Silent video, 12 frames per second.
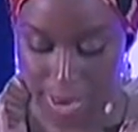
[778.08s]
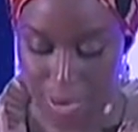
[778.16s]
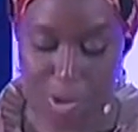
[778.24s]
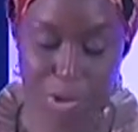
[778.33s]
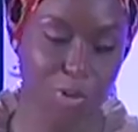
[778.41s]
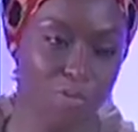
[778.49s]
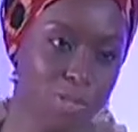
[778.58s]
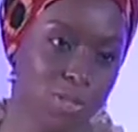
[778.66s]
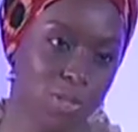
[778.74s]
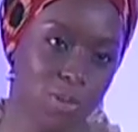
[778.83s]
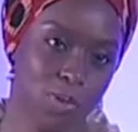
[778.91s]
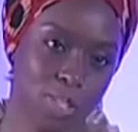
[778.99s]
All of these
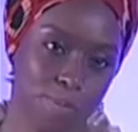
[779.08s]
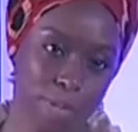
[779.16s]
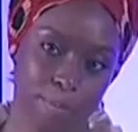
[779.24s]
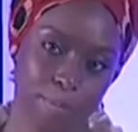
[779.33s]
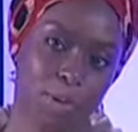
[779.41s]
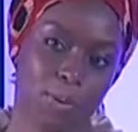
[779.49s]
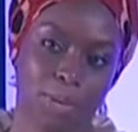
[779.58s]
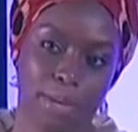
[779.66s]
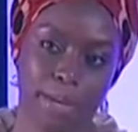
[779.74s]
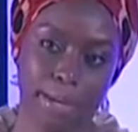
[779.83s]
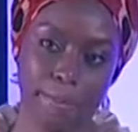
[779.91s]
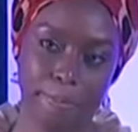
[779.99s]
stories make me who I
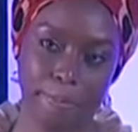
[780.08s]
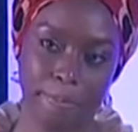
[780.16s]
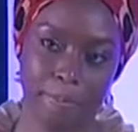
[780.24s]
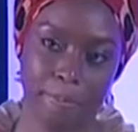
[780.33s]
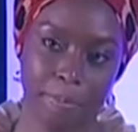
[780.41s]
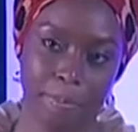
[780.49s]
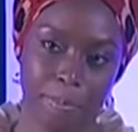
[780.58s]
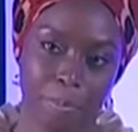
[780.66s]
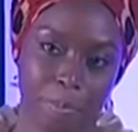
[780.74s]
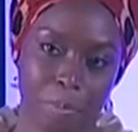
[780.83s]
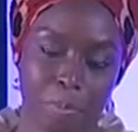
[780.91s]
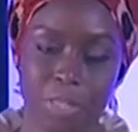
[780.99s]
am.
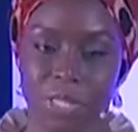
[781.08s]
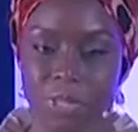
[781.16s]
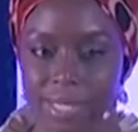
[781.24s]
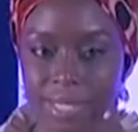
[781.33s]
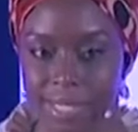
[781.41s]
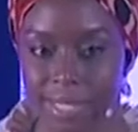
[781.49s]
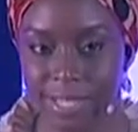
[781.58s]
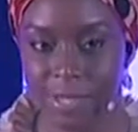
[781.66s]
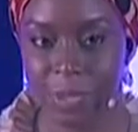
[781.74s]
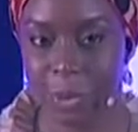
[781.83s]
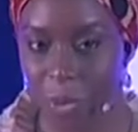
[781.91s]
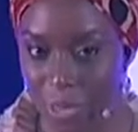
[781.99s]
But to insist
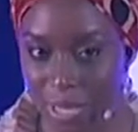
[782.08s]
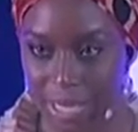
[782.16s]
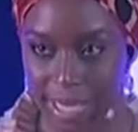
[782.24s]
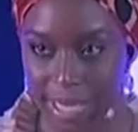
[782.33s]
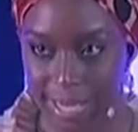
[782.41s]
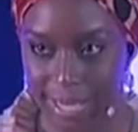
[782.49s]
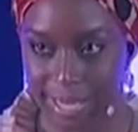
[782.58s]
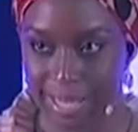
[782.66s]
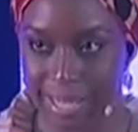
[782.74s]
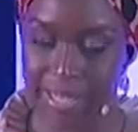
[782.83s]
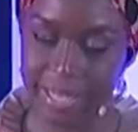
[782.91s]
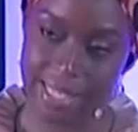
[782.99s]
on only
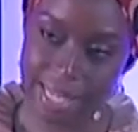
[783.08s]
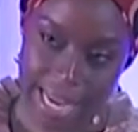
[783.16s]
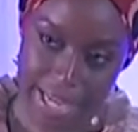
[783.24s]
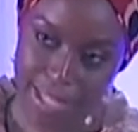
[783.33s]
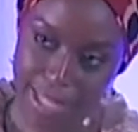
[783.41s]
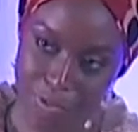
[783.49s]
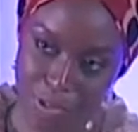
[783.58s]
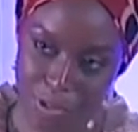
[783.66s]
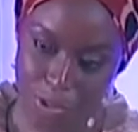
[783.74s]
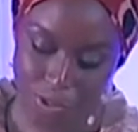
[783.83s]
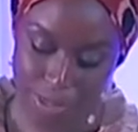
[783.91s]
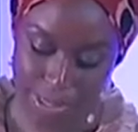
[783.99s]
these negative
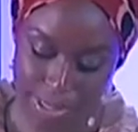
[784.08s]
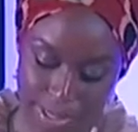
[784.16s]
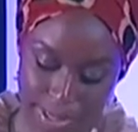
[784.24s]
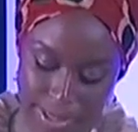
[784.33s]
stories